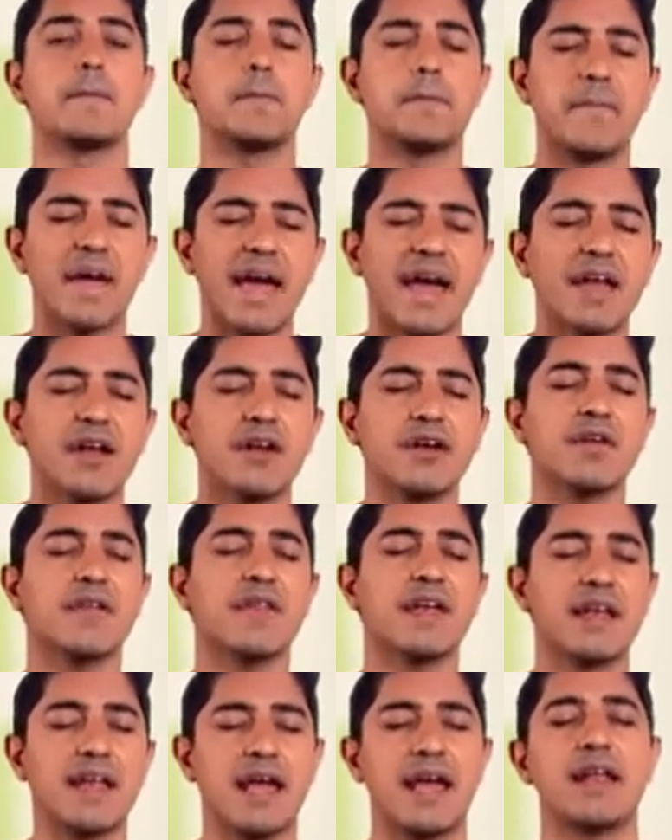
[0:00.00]
better
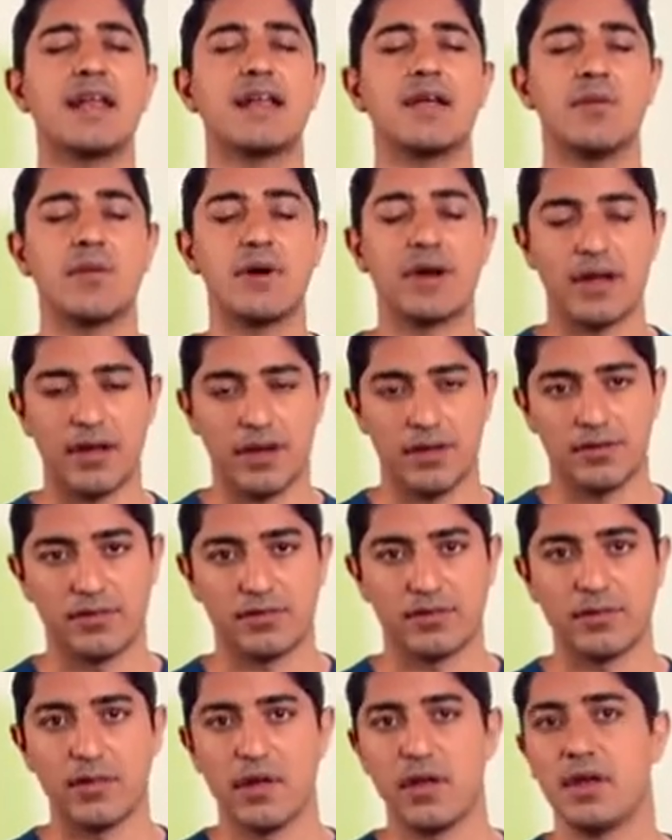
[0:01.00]
than anyone
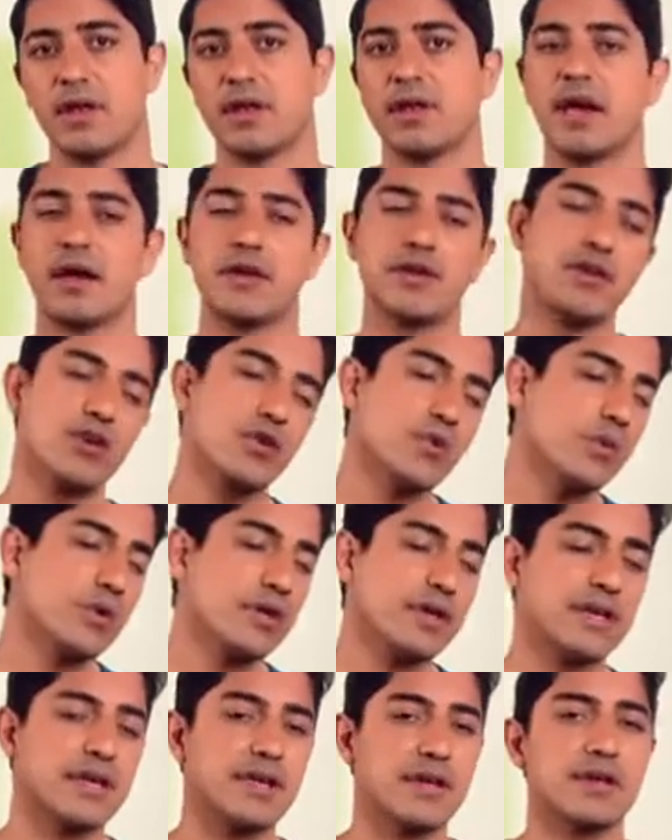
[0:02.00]
else. Now, you will
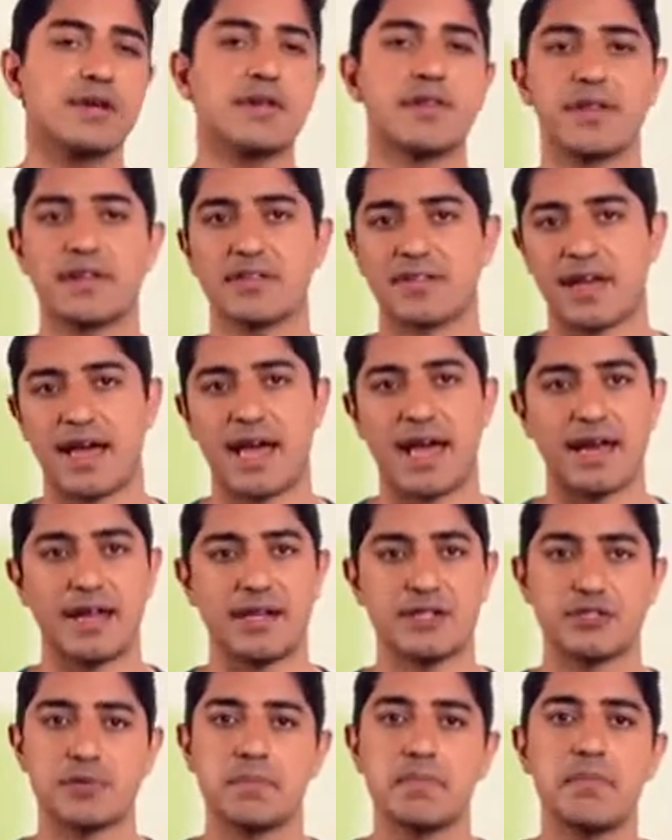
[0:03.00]
hear this
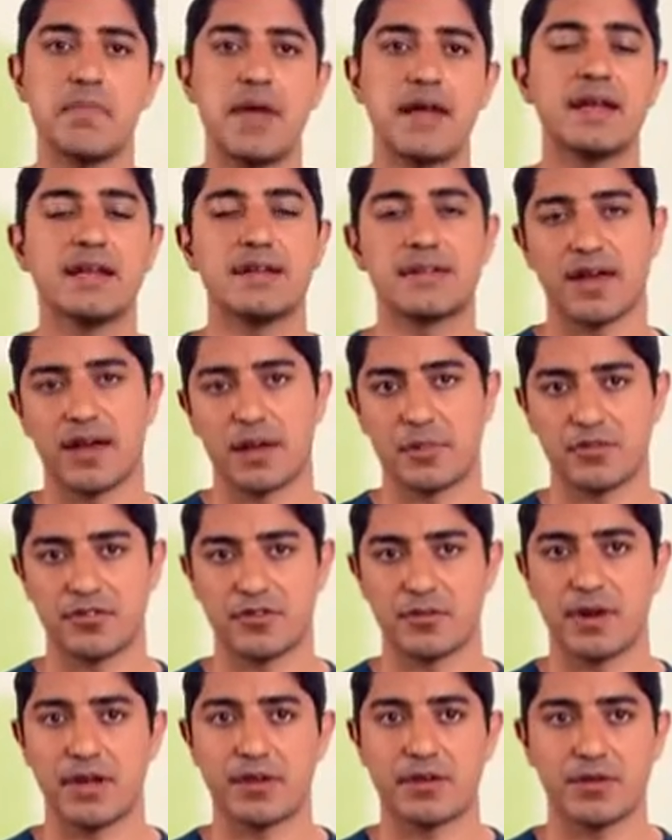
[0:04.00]
adage many times
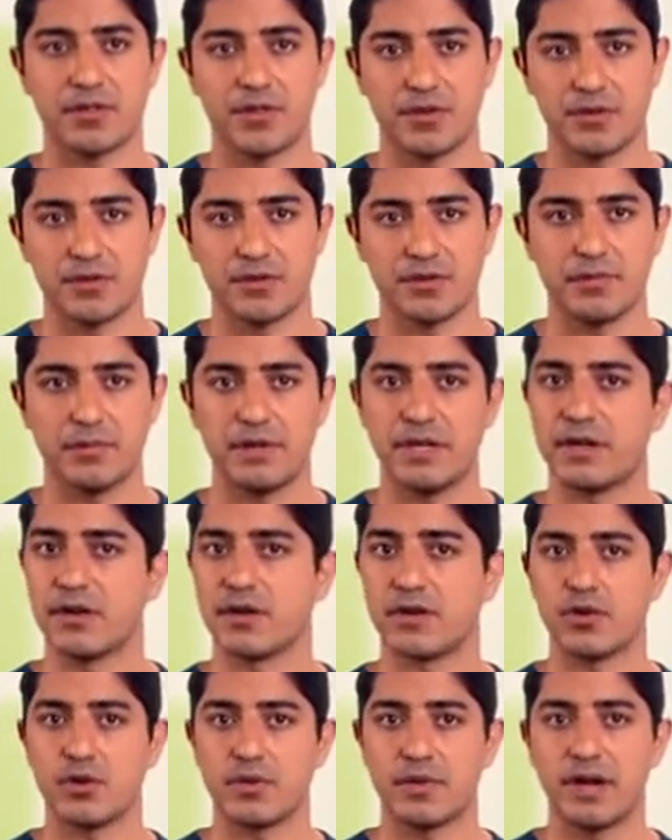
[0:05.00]
throughout your third-year
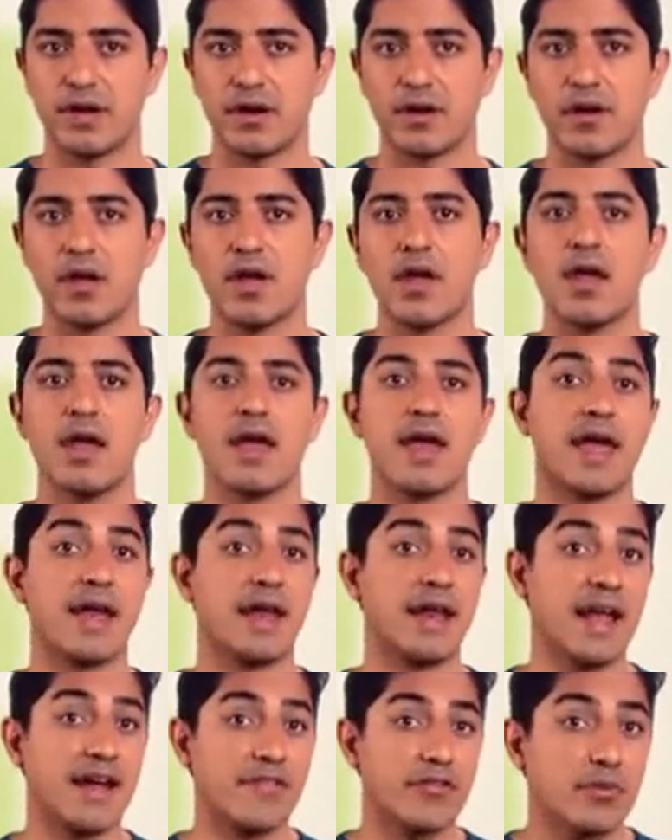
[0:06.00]
career.
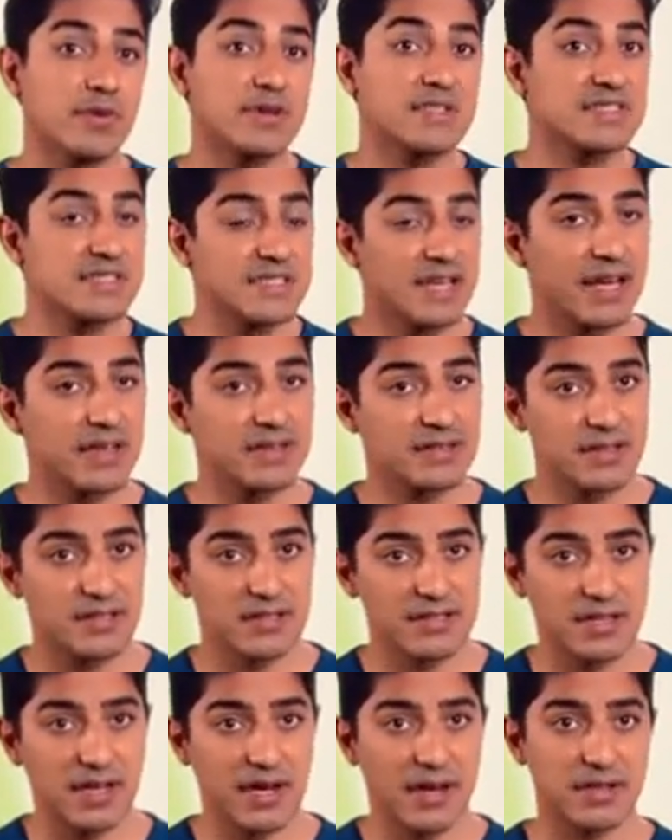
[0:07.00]
And everyone says
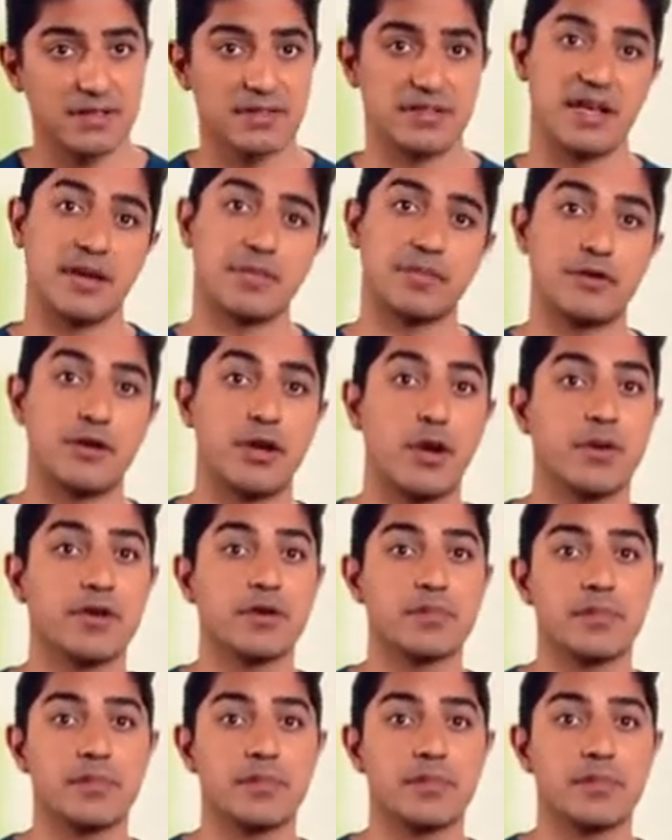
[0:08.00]
this concept, know your